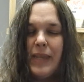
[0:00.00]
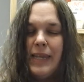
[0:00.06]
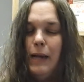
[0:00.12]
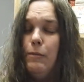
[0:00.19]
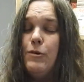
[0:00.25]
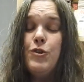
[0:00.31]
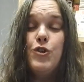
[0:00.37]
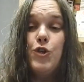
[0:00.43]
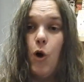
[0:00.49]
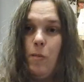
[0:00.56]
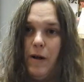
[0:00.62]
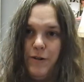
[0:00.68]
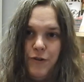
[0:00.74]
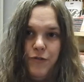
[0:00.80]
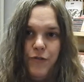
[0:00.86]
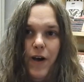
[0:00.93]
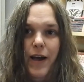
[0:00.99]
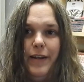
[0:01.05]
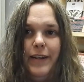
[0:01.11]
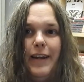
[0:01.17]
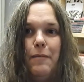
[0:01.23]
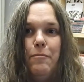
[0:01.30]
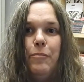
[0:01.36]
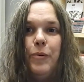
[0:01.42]
It was so much fun,
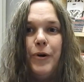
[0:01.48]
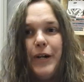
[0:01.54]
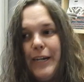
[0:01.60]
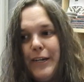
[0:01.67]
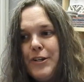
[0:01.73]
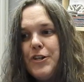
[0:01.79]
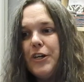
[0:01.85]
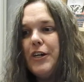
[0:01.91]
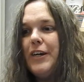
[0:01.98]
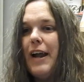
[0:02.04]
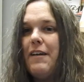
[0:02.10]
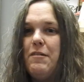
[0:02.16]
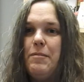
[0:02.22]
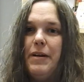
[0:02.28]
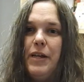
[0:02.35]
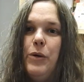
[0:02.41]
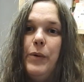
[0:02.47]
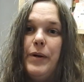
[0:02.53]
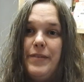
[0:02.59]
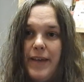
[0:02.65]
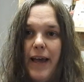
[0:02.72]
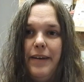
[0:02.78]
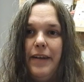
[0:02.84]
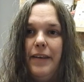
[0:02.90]
and I'm pretty sure everybody who
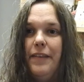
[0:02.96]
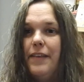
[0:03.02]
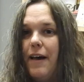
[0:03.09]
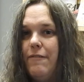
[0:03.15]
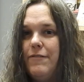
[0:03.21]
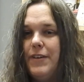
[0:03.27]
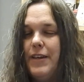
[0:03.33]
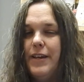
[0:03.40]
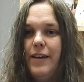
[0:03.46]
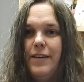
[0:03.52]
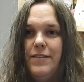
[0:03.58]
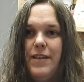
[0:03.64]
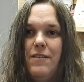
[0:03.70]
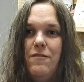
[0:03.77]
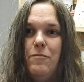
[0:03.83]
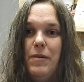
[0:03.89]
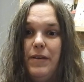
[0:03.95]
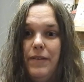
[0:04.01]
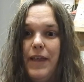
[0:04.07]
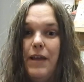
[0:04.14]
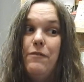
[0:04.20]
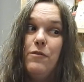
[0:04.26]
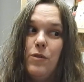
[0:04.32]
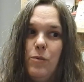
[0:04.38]
attended loved it because
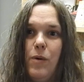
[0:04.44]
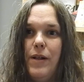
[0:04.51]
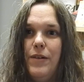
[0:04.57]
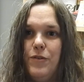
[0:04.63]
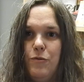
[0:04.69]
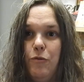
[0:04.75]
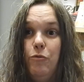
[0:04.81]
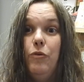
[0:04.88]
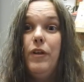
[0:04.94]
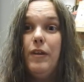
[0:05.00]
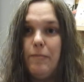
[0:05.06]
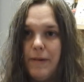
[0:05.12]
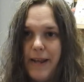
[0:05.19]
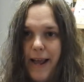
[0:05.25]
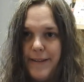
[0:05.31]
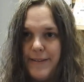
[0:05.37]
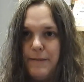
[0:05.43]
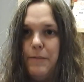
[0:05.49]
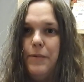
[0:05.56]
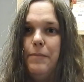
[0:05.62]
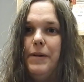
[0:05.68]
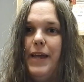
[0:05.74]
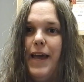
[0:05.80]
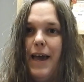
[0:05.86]
they were the ones who've really been asking when
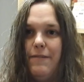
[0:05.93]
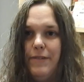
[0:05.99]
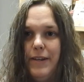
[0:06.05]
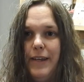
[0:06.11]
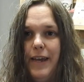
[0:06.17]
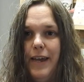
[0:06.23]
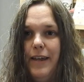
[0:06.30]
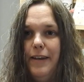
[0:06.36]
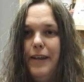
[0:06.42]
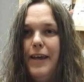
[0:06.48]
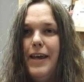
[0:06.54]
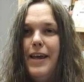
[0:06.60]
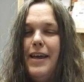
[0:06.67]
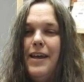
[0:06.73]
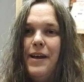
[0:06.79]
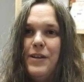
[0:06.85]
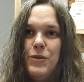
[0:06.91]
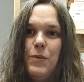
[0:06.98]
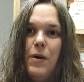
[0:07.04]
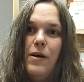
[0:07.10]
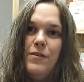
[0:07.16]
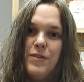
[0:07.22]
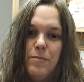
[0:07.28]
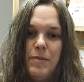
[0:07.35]
I'm going to have it again, as
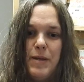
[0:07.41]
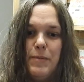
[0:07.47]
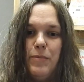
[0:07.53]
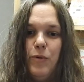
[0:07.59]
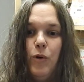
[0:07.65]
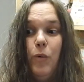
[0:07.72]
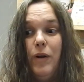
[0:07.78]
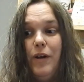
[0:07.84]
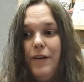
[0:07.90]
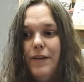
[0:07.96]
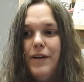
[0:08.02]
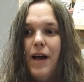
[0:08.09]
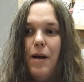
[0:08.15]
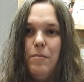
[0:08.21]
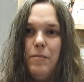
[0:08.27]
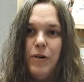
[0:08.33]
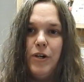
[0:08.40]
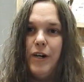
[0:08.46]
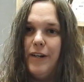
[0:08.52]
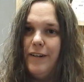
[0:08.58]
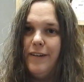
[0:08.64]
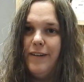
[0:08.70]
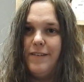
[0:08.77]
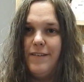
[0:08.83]
well as some people who wanted to come but
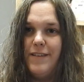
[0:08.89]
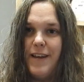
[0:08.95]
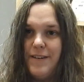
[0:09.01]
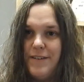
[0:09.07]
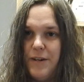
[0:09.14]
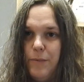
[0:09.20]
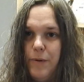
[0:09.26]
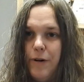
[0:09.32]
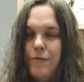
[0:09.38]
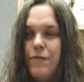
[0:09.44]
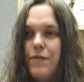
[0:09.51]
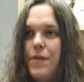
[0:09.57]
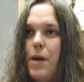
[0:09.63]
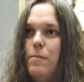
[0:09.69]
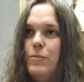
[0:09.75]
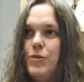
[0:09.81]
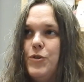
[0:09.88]
couldn't because the date didn't work for them.